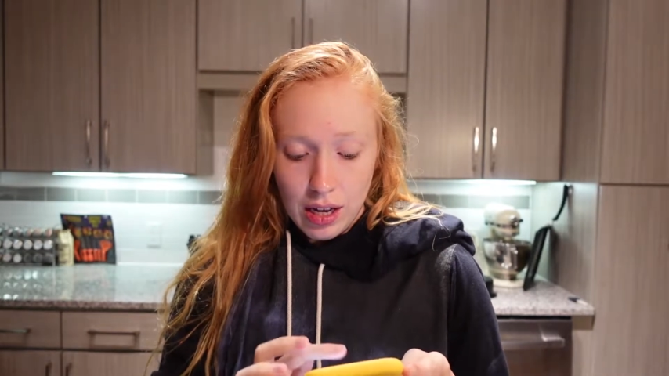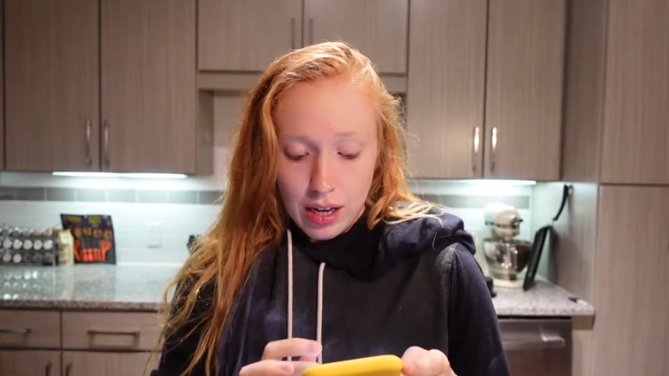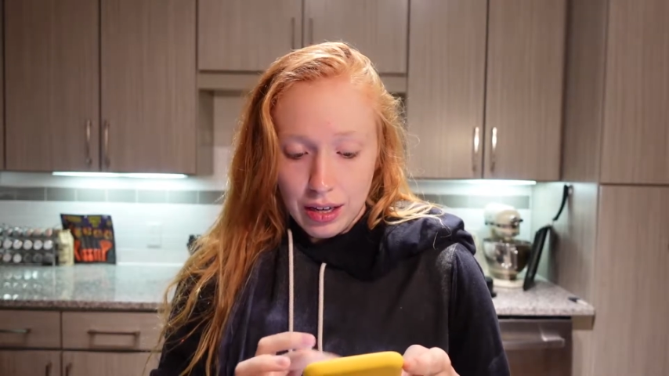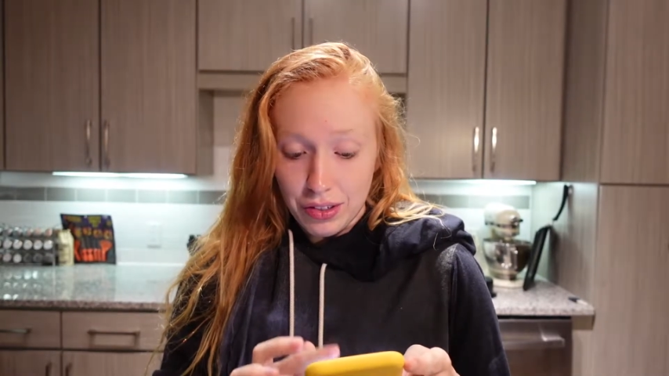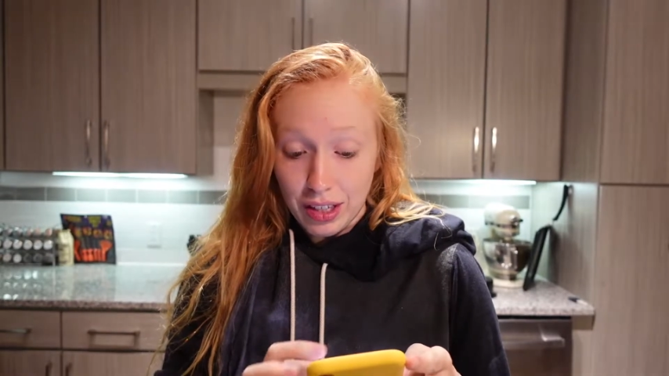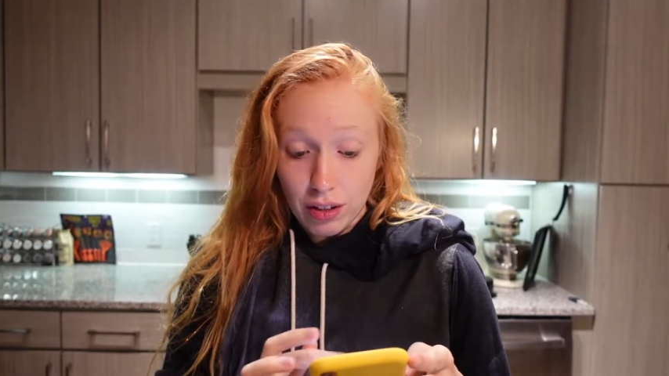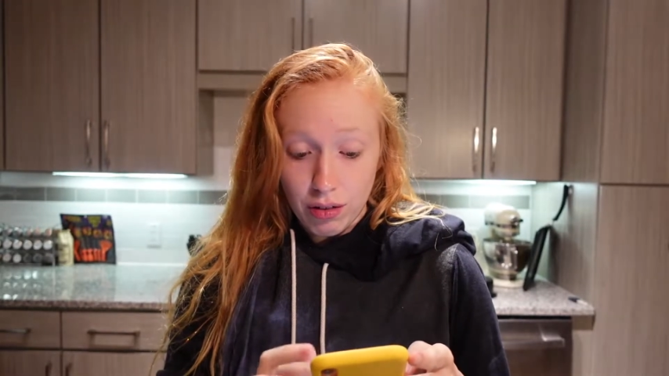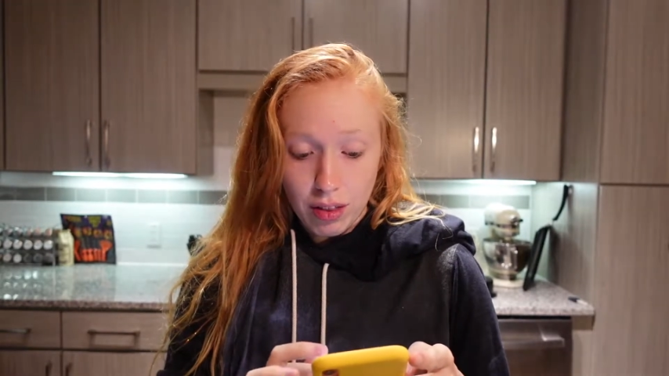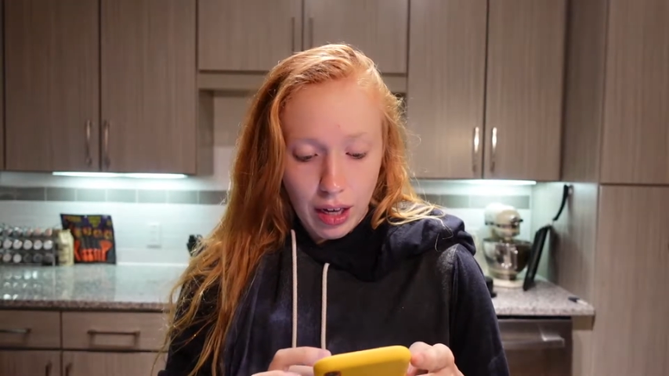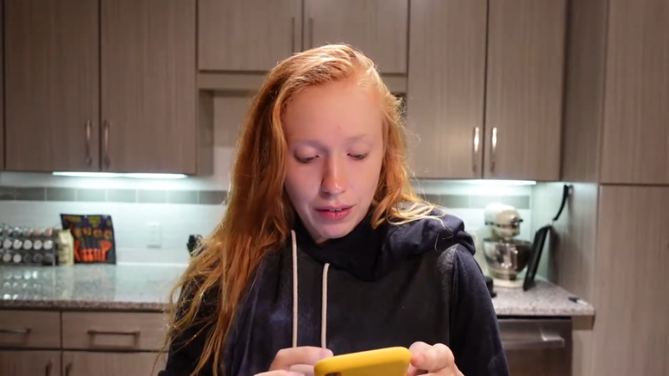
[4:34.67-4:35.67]
has like their
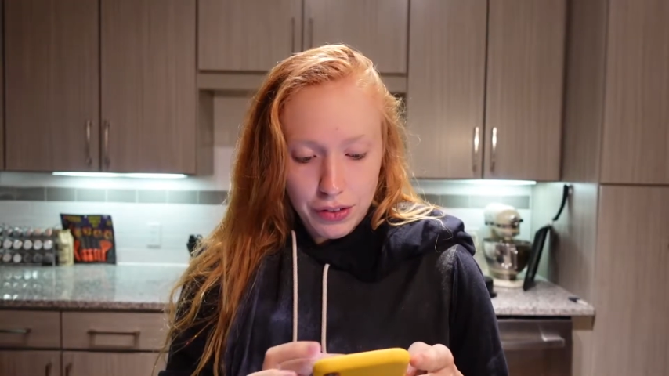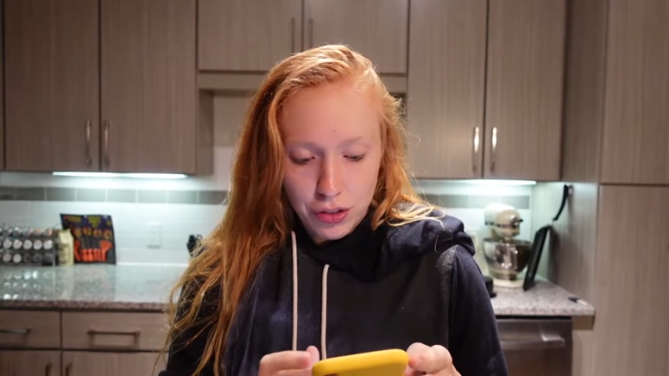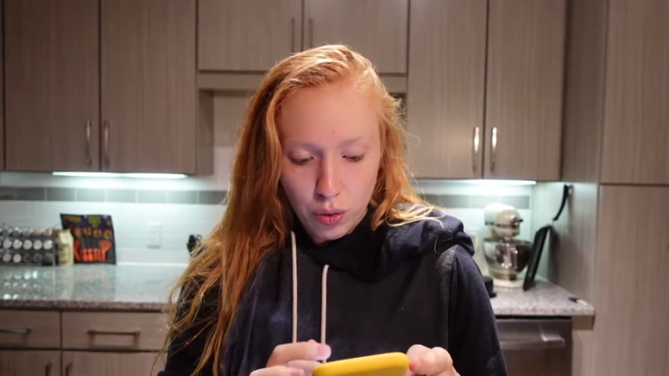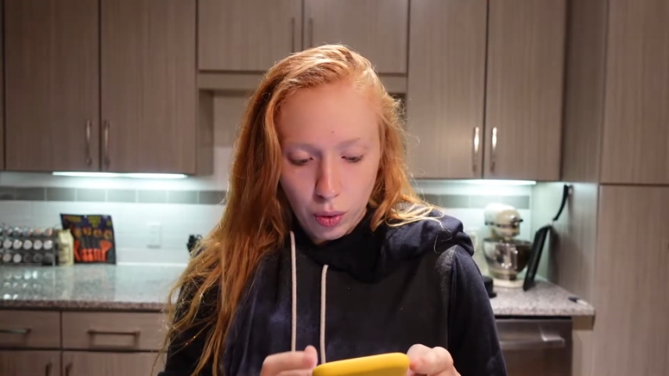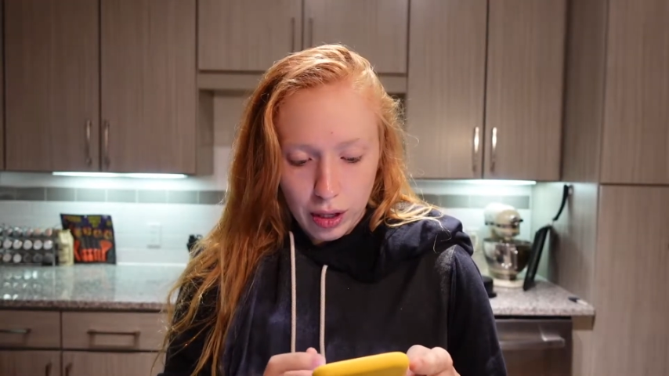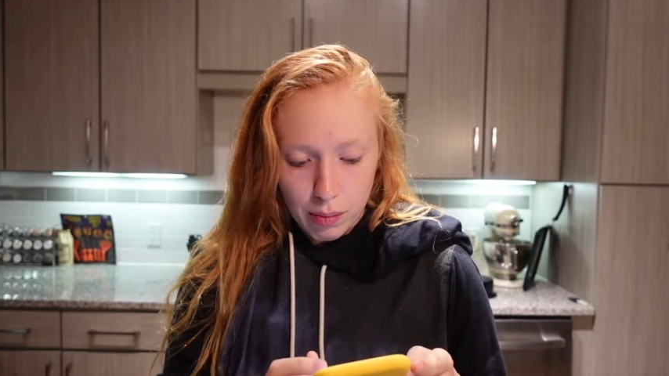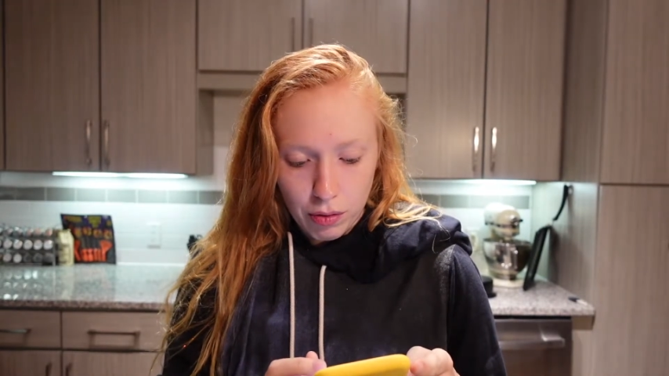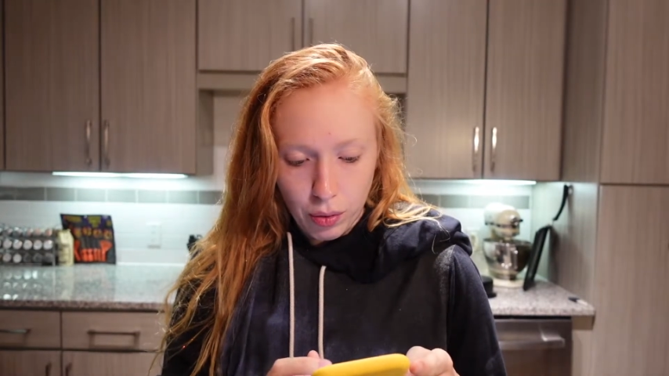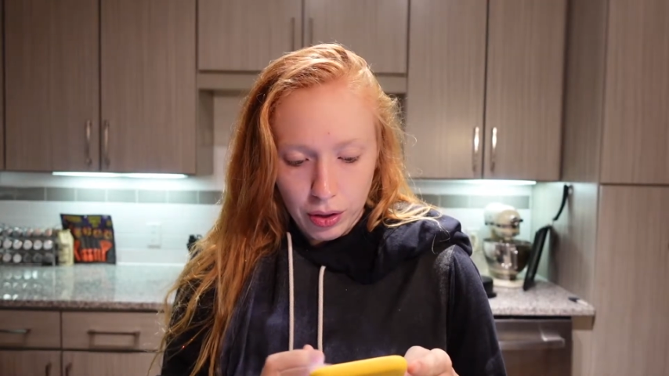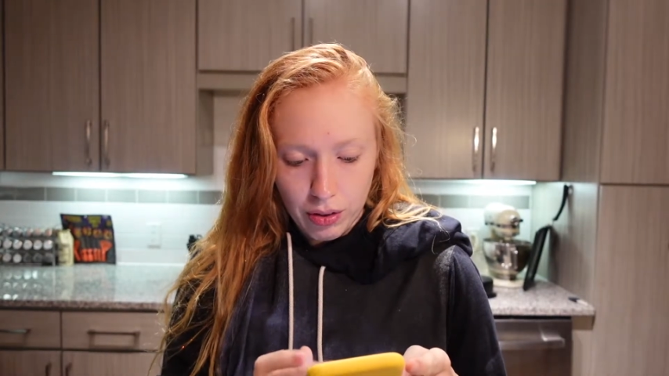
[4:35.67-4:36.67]
life story
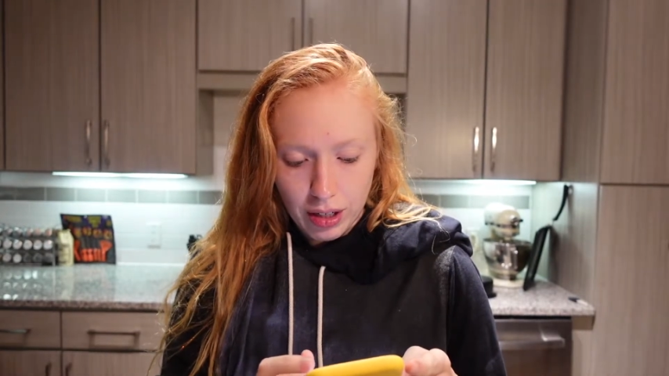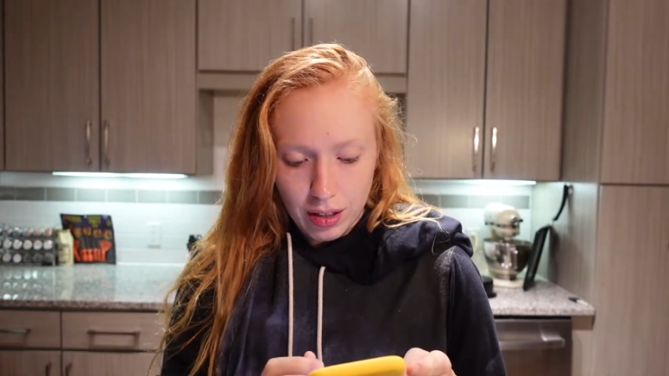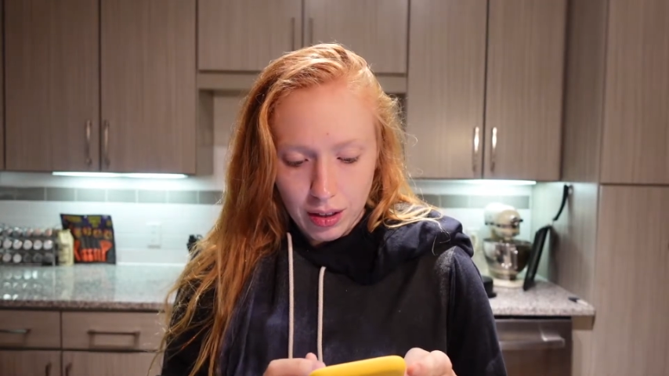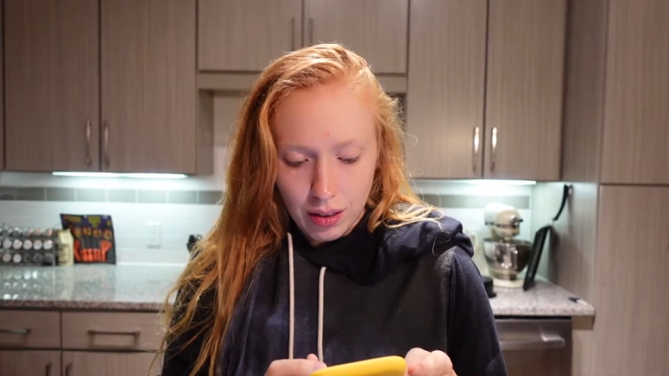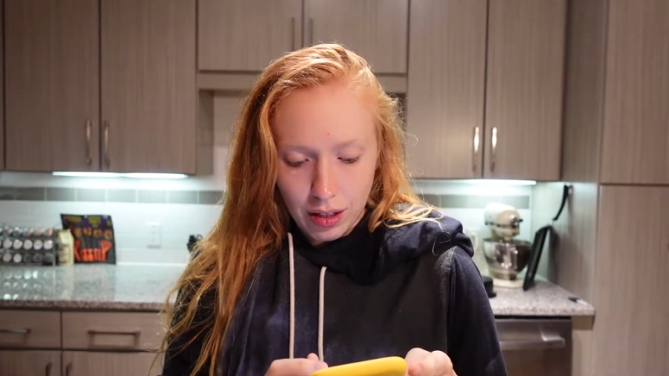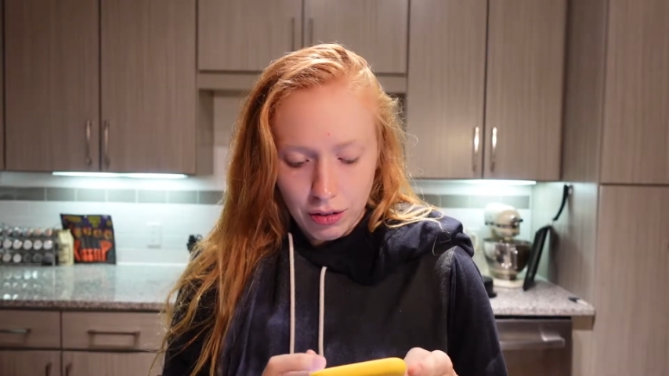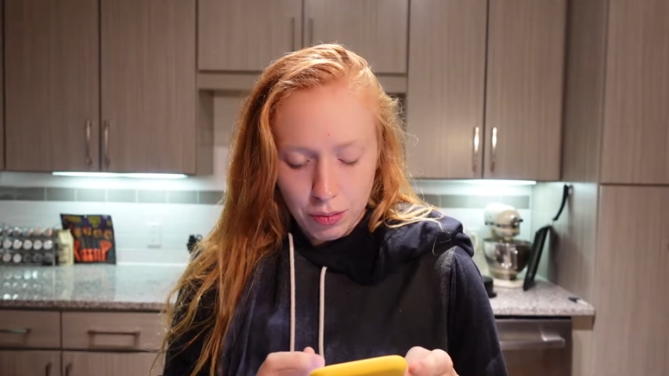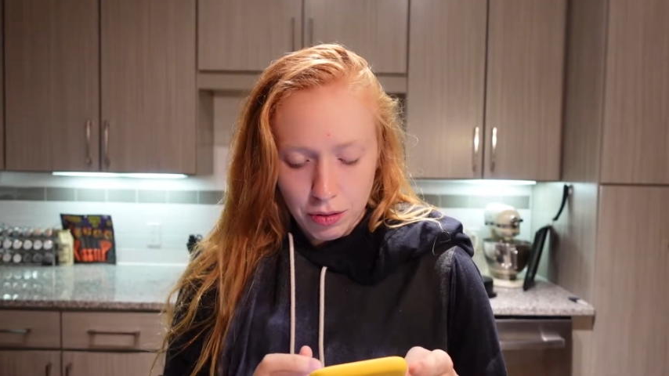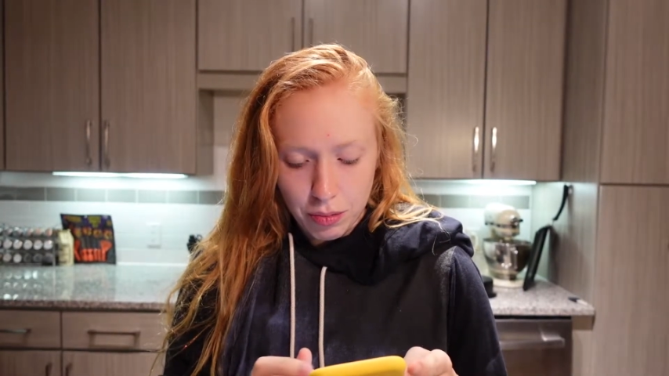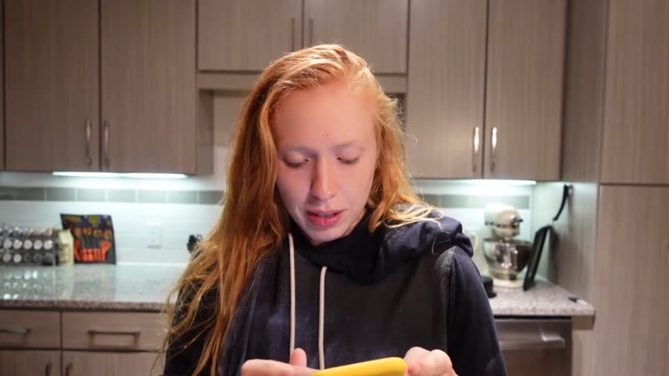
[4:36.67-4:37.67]
before you get to the thing you're
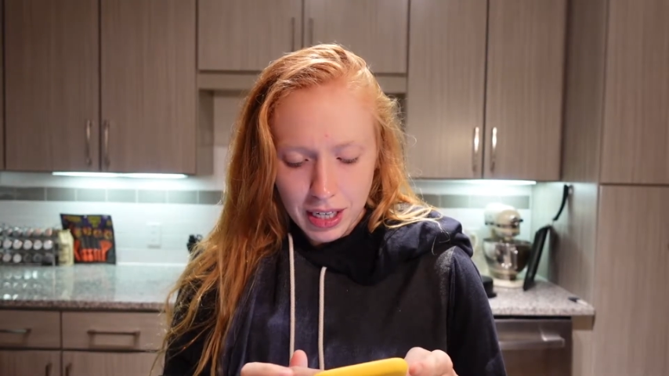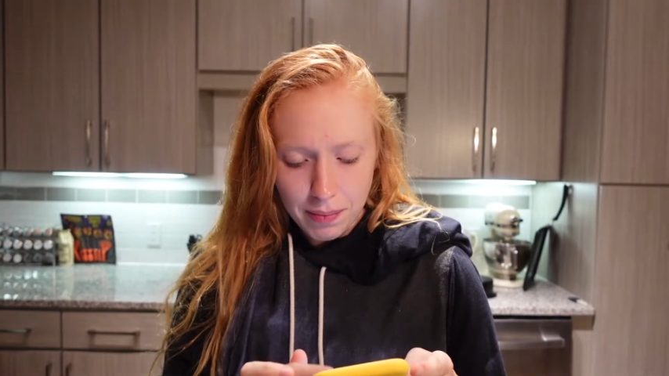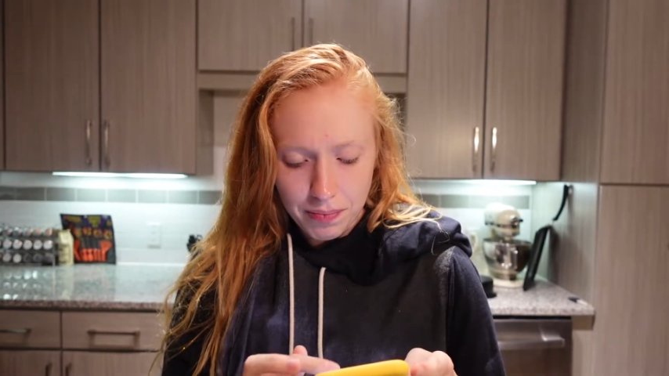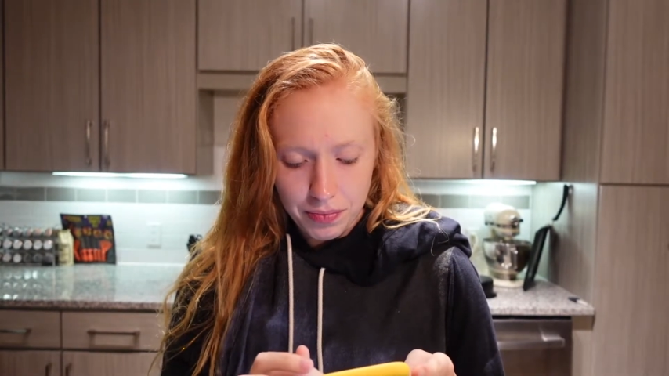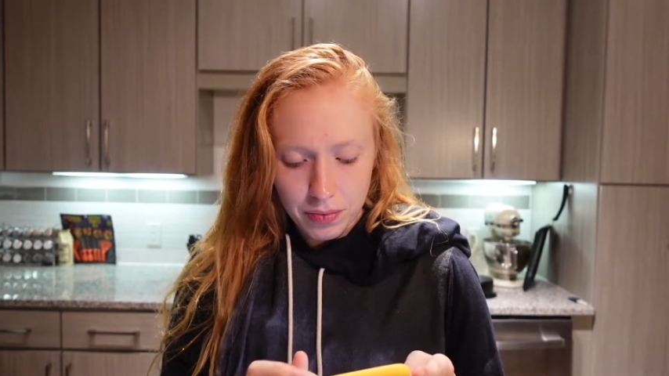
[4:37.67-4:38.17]
supposed to be at.